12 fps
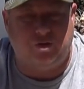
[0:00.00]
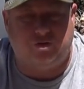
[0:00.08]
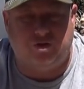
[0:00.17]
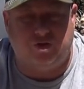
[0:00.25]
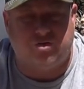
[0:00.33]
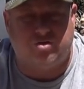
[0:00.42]

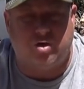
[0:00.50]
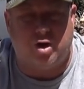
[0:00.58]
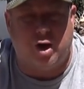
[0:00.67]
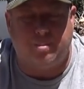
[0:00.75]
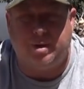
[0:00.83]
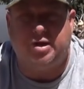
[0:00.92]
Just
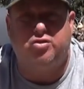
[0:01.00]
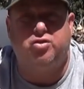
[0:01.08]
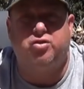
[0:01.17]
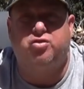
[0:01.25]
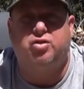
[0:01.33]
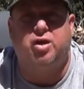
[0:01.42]

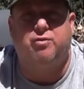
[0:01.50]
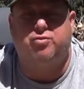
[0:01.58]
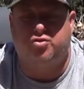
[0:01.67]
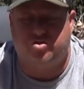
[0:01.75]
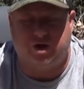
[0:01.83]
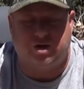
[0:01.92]
amazing
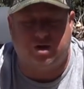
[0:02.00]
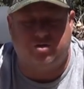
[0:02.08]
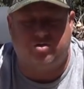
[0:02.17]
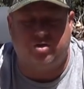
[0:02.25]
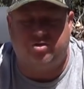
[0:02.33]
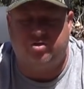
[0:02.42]
stuff.
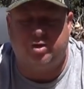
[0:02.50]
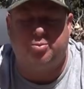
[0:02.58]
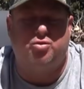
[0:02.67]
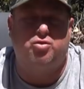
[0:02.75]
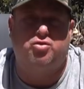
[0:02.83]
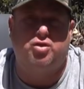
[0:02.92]
Chickens, the
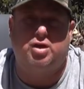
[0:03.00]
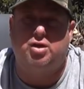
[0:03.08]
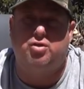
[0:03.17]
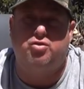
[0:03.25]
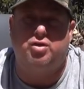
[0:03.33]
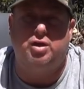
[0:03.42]
tips on
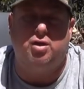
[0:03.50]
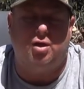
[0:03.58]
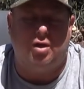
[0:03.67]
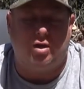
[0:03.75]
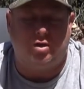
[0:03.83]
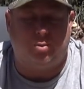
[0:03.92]
chickens, the
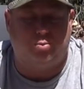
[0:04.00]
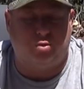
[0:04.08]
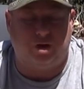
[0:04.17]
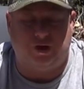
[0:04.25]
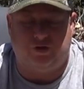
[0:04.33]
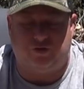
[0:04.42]

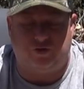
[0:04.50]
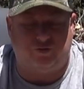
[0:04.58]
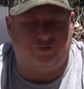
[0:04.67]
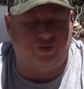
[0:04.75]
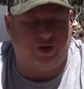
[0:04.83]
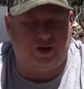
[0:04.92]
breeds and the
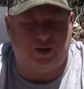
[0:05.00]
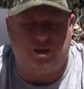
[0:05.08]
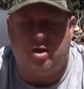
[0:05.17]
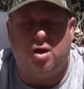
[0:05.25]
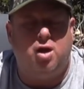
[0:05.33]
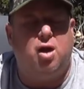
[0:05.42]
feed, and
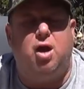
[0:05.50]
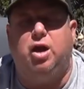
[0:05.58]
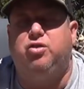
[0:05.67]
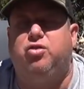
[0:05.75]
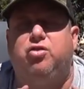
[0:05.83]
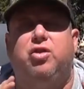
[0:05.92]

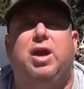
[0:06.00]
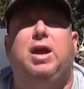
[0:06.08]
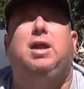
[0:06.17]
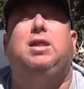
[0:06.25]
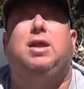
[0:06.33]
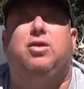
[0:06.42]
it's just
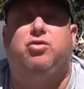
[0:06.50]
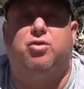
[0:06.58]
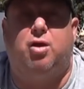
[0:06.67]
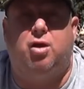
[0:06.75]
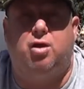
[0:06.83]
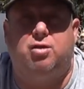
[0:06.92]
endless
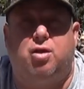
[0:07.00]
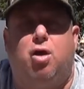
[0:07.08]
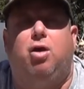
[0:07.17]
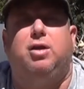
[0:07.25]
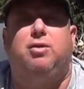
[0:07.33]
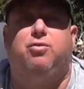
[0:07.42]
on
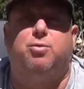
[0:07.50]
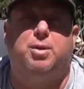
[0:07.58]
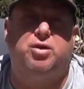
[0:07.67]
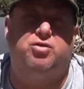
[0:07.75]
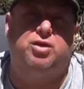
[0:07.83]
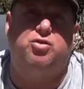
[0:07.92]
all the
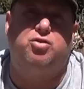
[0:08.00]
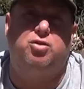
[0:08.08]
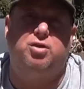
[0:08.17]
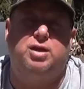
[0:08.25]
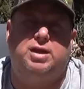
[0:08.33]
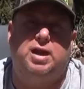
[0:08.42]
information that you're
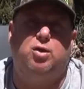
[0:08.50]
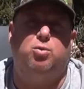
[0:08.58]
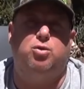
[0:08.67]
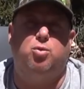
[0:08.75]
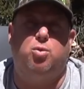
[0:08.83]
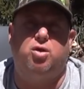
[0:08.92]
going to get
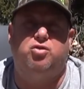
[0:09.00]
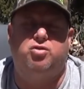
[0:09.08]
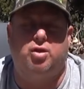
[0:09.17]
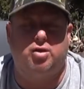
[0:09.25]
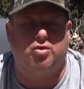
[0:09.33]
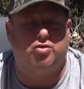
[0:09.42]
when you watch
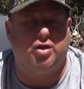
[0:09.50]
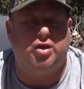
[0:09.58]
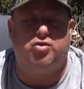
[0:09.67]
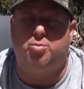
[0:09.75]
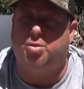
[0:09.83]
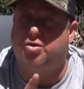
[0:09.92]
Doug and
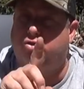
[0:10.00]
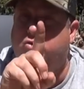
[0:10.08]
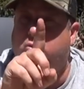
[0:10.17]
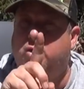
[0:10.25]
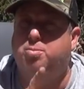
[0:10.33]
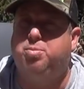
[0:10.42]
Stacey. But there's
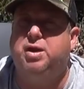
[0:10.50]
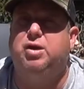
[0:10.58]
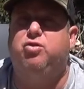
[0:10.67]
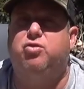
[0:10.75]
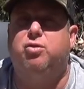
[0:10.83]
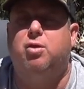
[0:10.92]
one
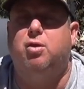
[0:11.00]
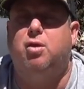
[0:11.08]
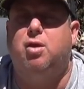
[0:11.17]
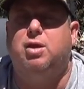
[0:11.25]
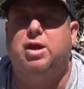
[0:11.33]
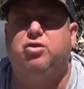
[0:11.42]
piece
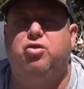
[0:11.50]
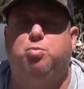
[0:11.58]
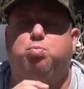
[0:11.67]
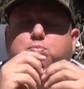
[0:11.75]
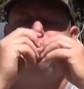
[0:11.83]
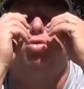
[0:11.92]
that
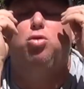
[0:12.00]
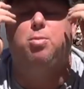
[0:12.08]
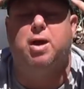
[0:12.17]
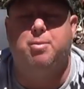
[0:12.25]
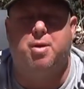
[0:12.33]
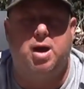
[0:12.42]
just blew
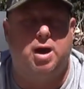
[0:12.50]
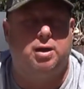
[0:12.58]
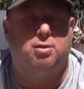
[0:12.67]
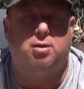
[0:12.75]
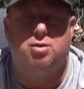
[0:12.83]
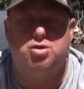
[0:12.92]
my
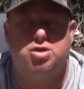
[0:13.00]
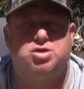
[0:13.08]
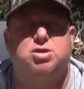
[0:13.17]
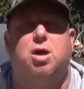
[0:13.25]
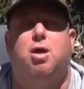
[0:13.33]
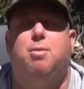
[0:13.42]
mind.
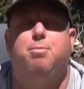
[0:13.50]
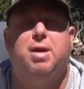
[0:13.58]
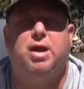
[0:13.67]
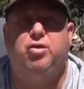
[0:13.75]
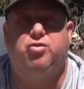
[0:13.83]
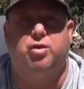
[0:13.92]
Just
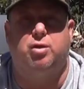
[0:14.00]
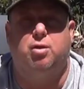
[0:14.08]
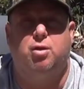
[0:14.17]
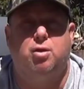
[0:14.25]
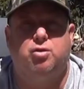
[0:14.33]
amazing.